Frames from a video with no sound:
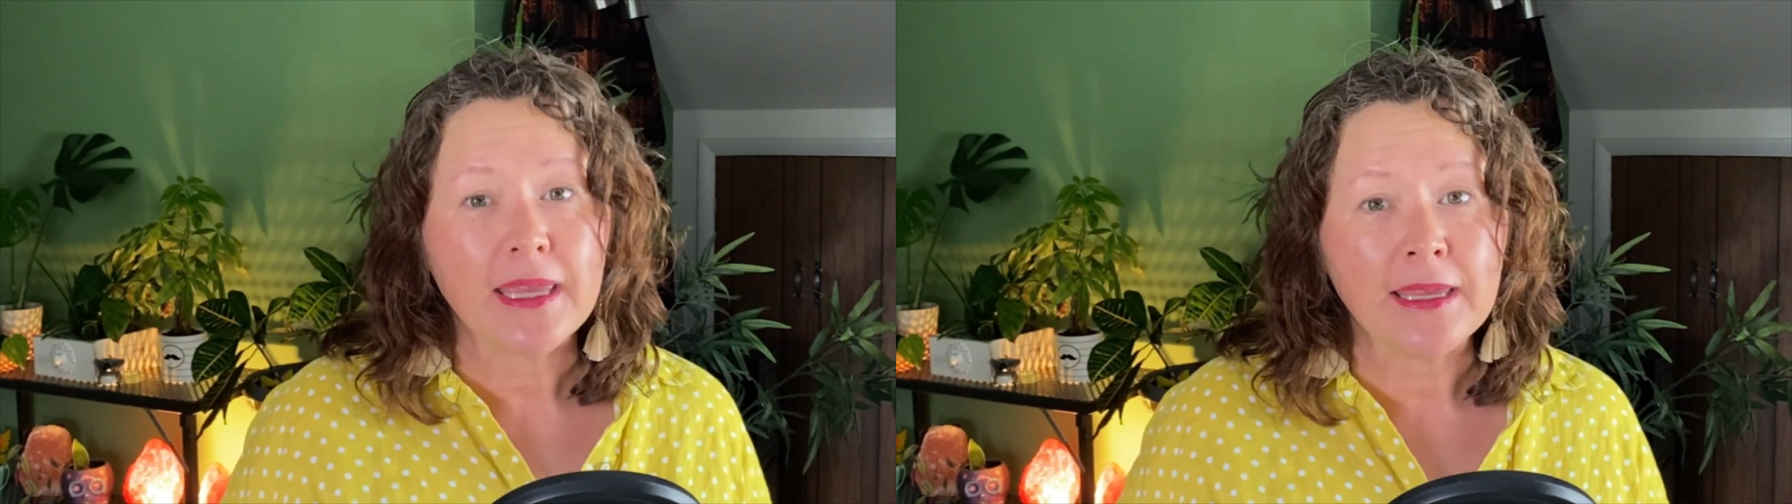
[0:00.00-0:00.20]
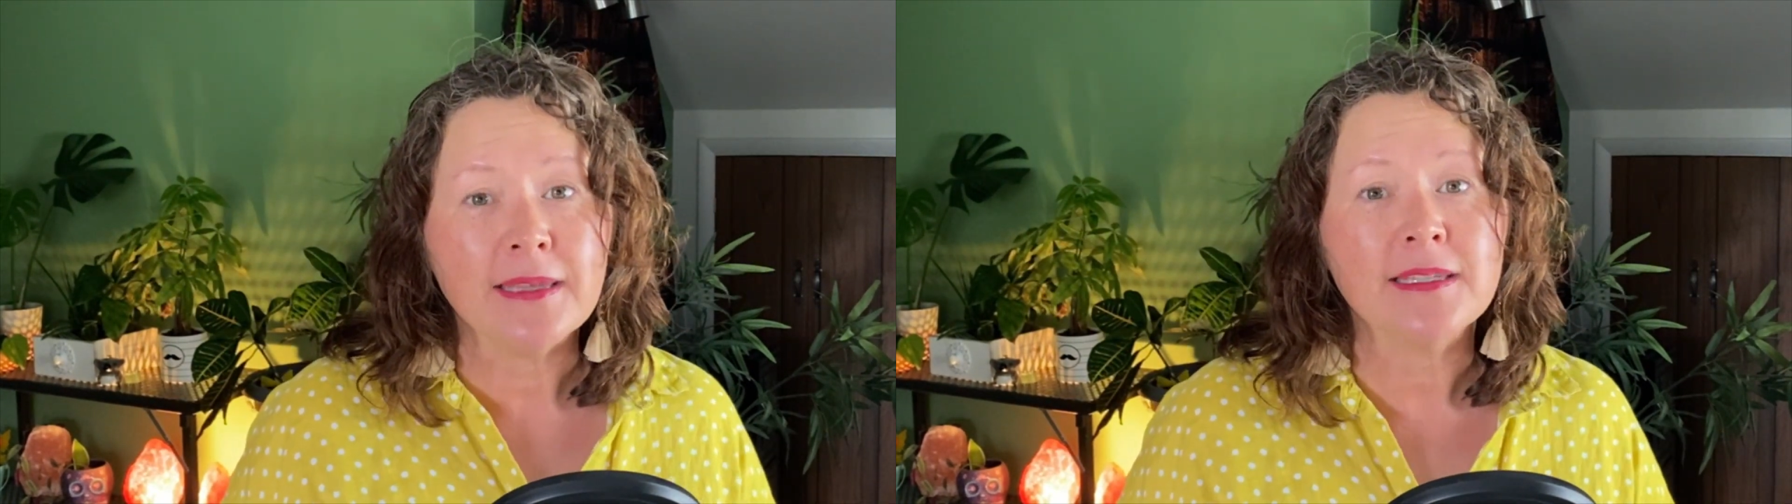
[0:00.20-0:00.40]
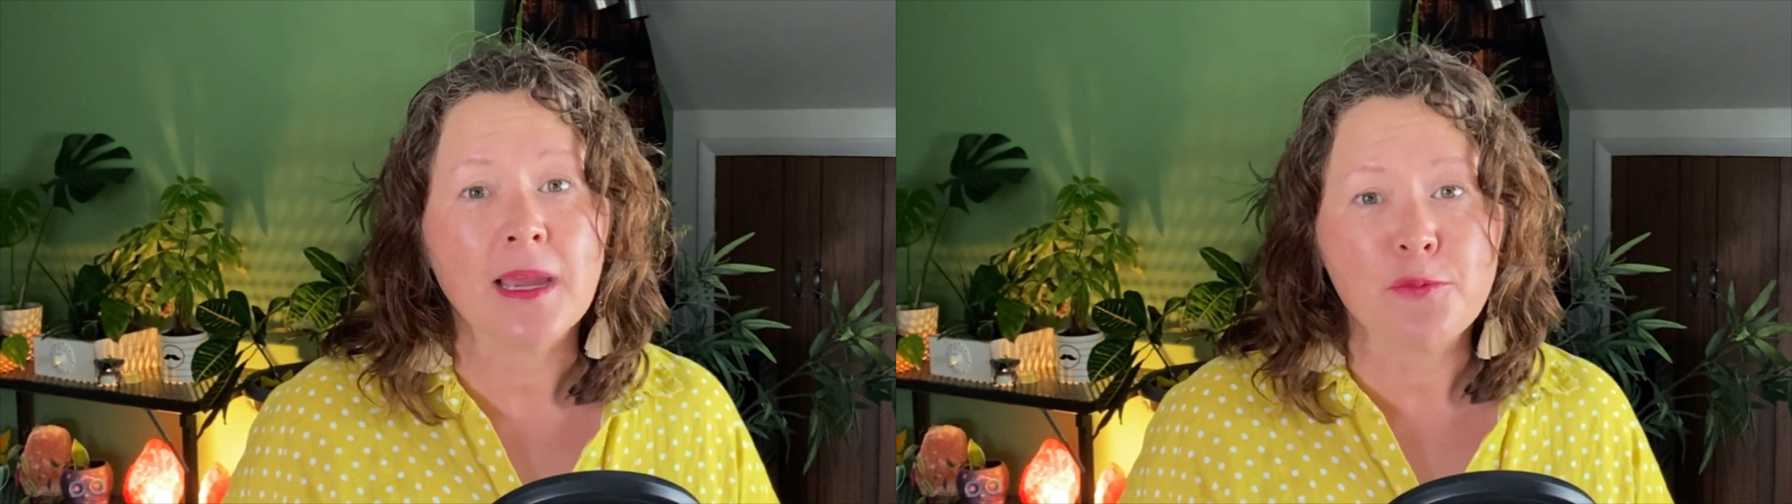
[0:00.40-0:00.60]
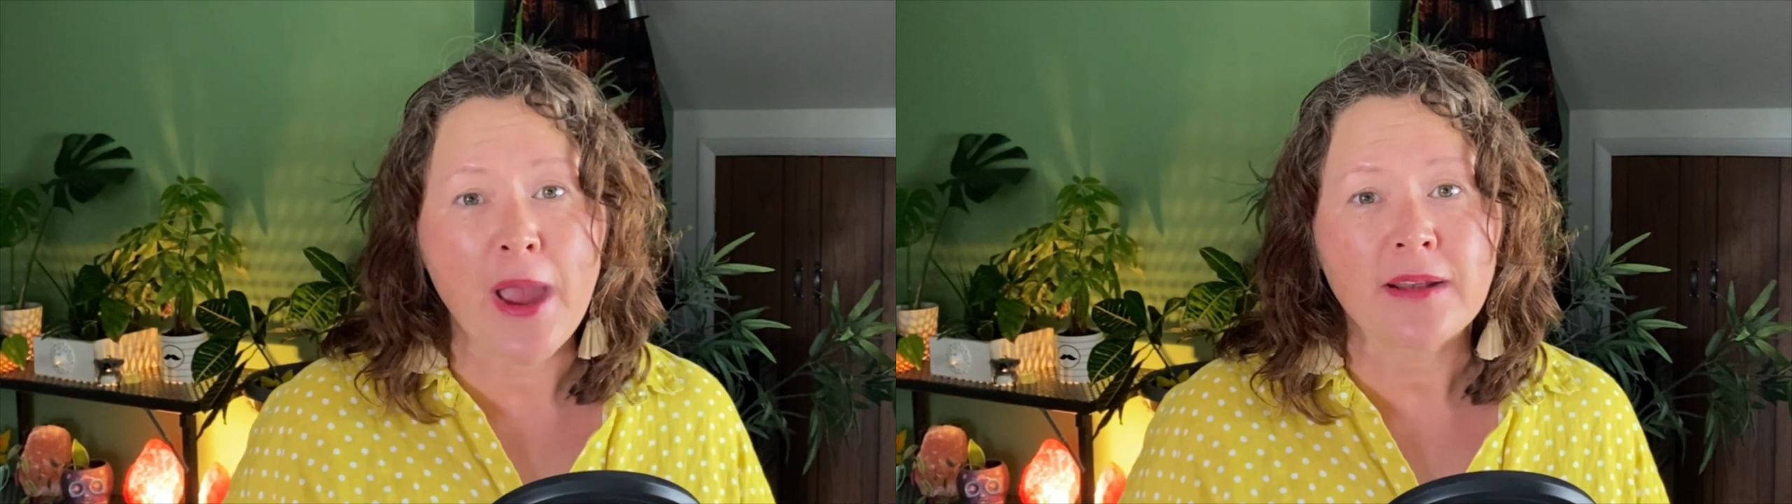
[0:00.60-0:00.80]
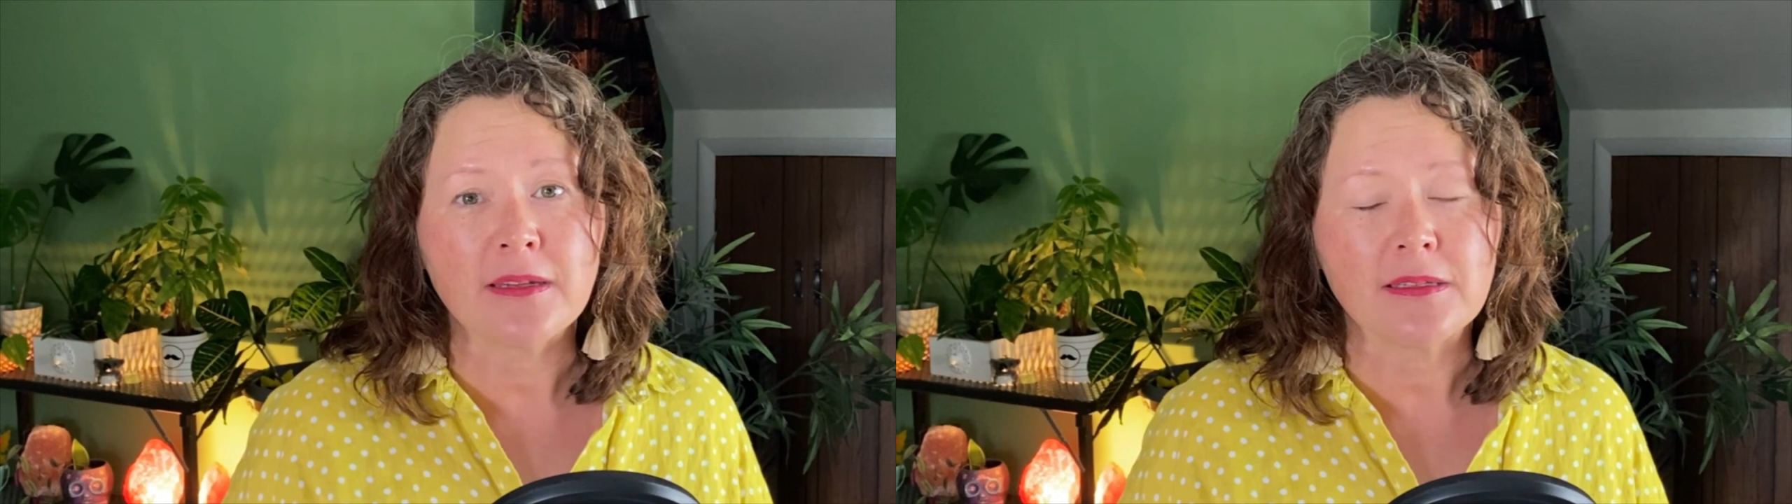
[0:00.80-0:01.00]
is a
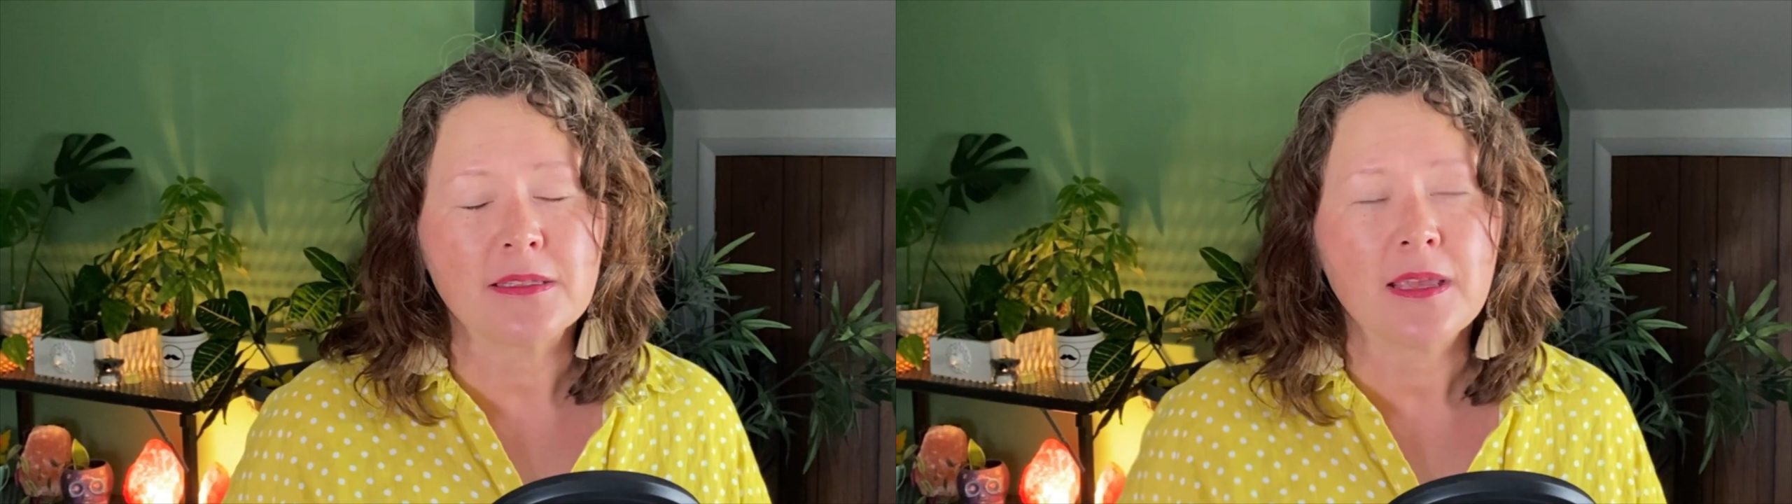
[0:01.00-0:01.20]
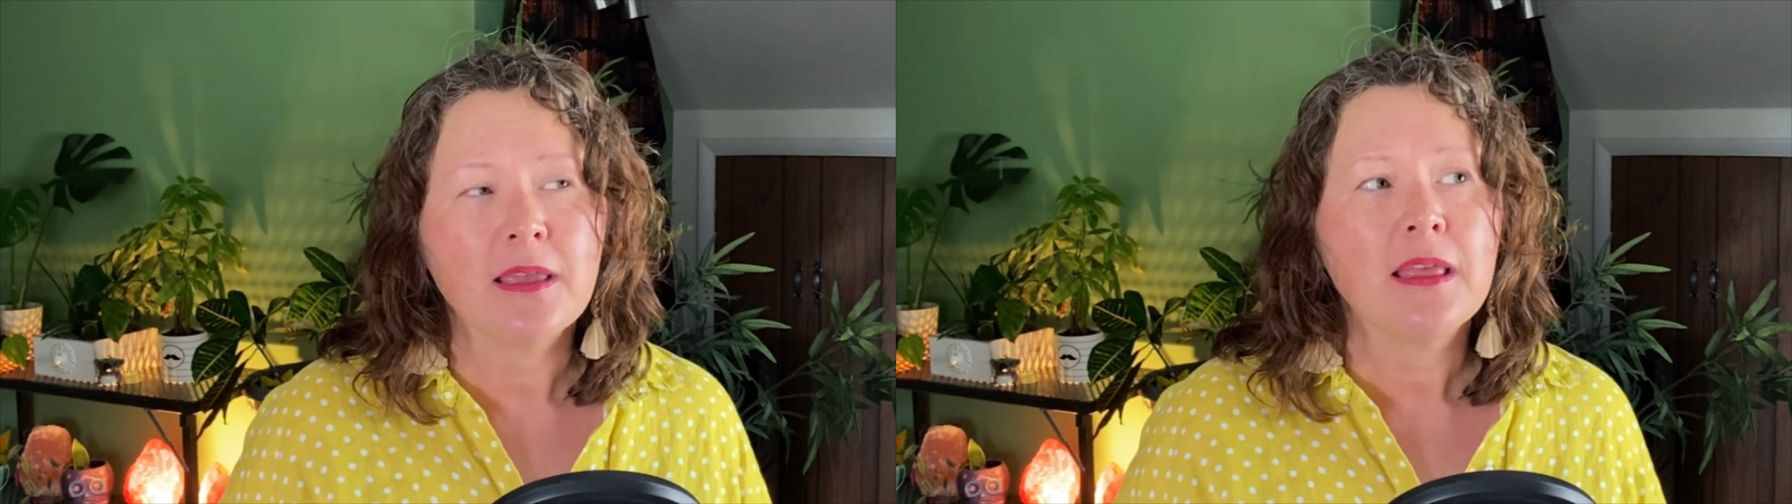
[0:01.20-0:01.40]
practice.